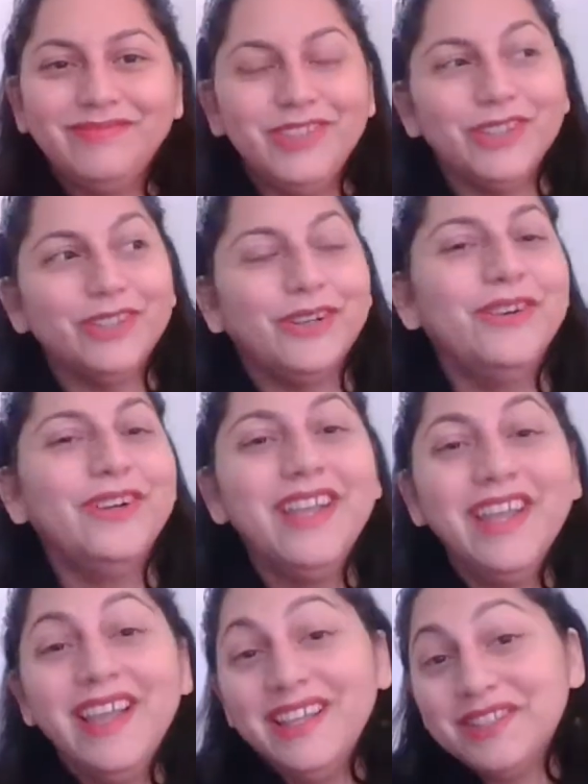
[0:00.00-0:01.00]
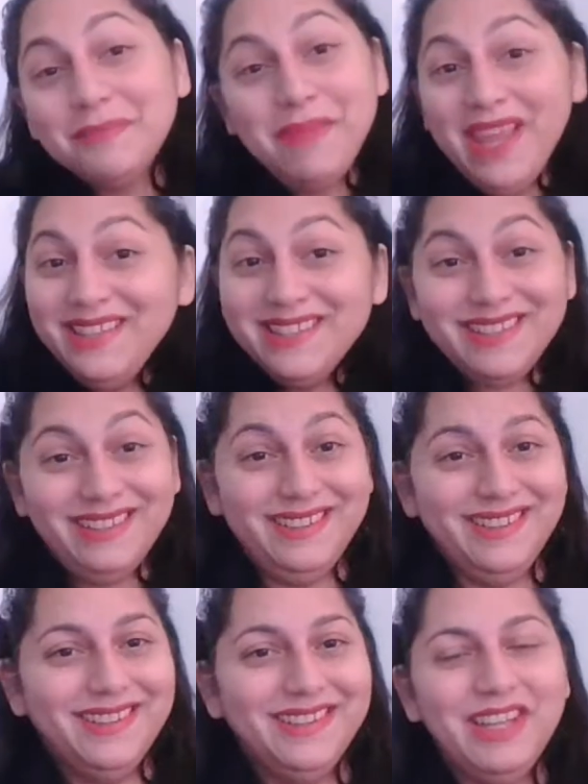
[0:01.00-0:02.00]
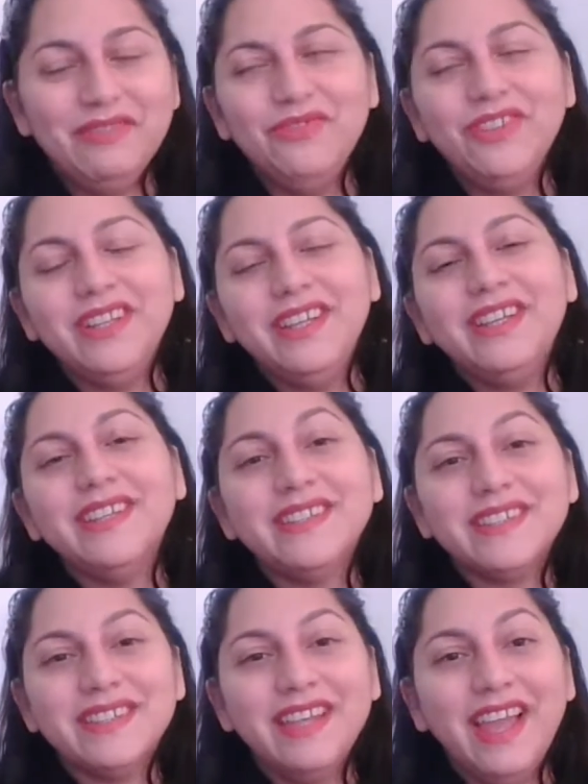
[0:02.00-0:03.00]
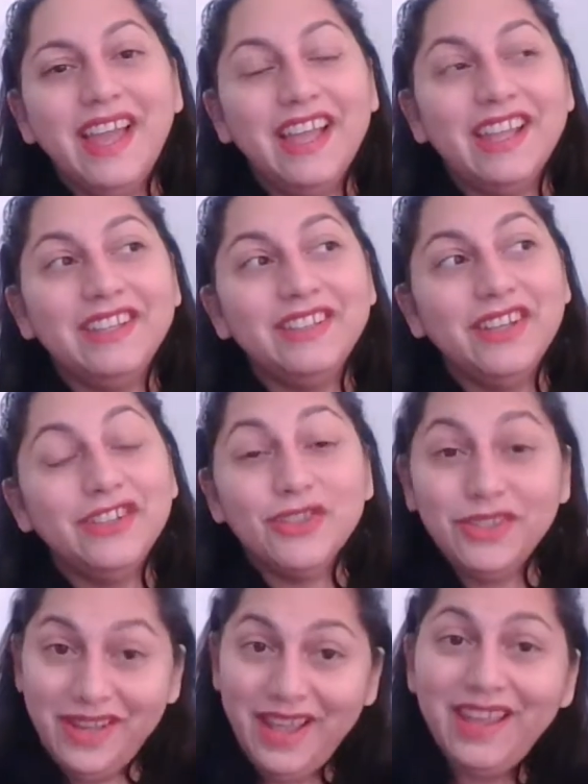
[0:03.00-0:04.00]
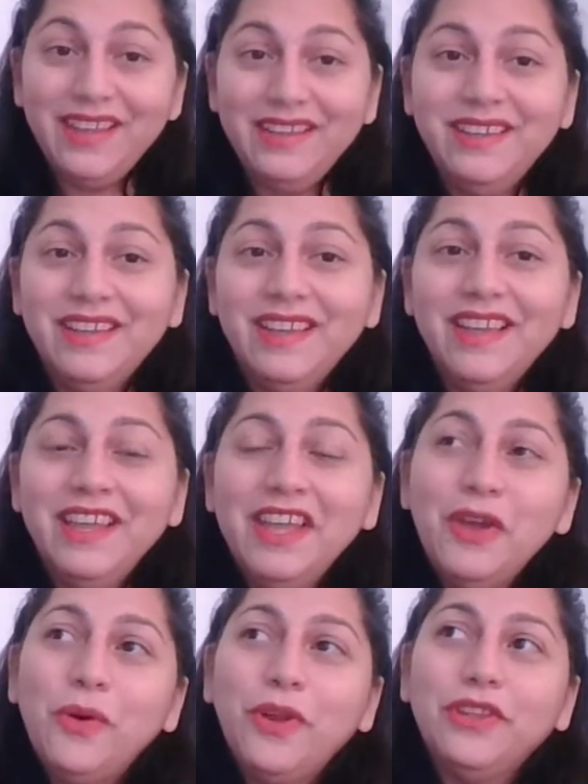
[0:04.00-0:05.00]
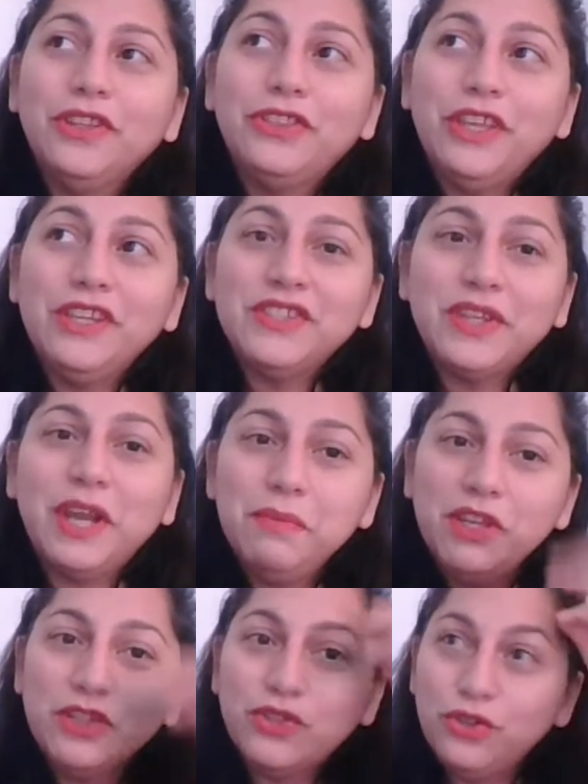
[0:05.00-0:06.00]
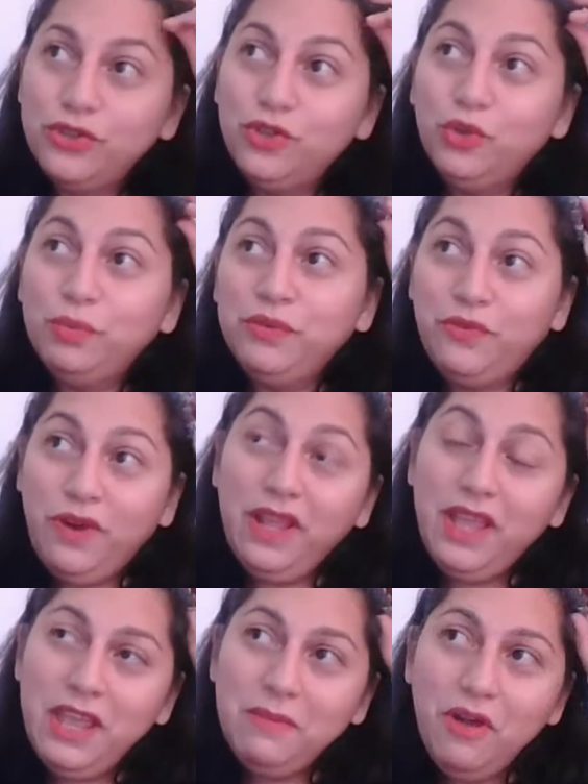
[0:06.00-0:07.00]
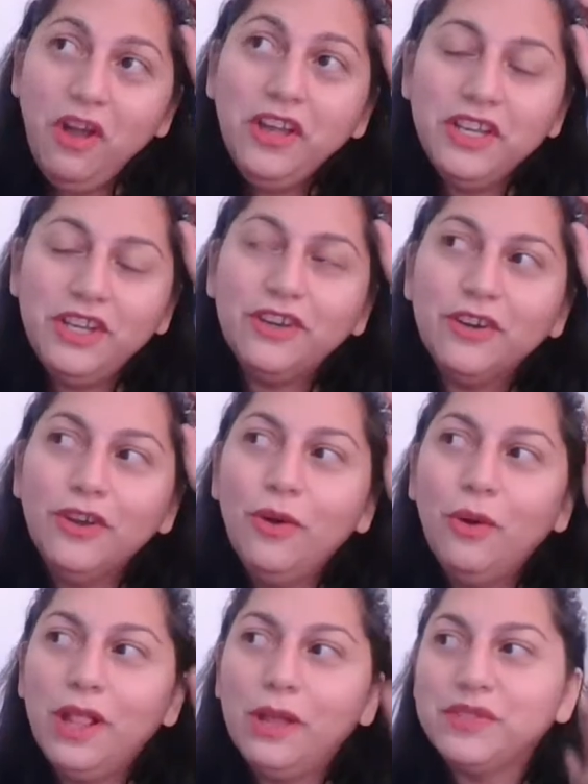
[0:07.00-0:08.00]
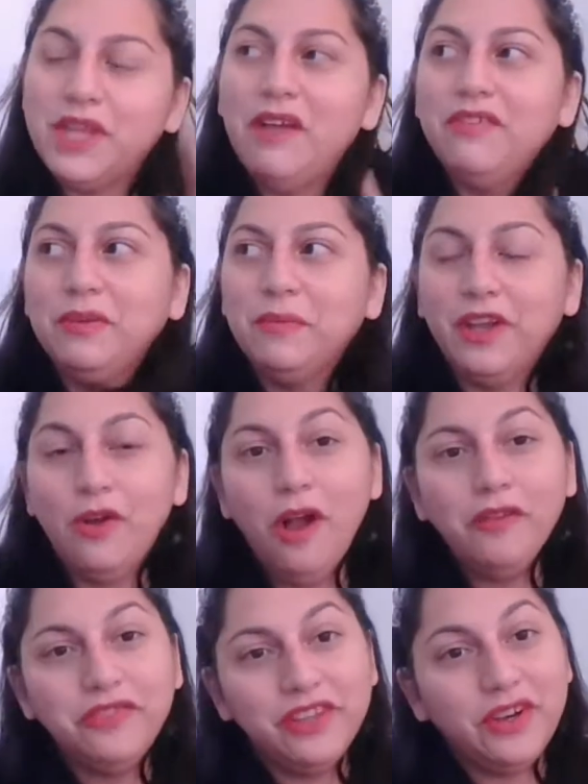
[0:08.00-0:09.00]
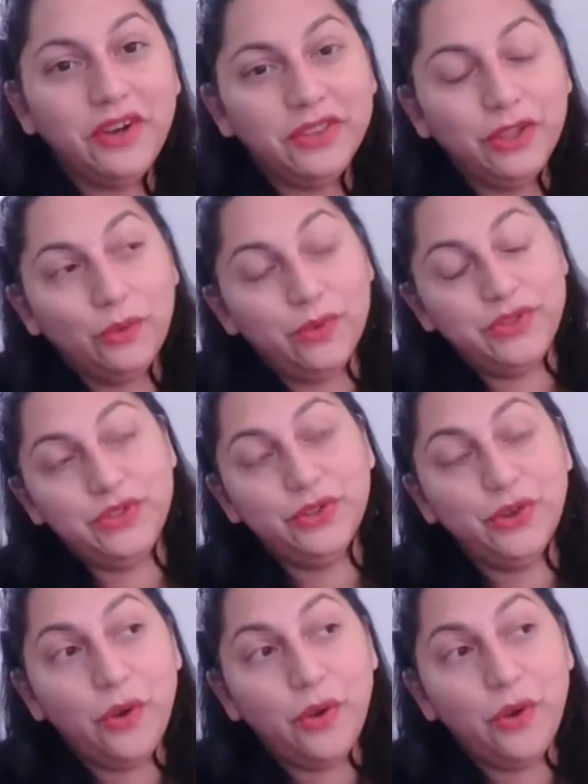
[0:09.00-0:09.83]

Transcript: It's amazing. It really is. And today, one of the things that I made sure to do before I came on here while I was having my coffee and everything was,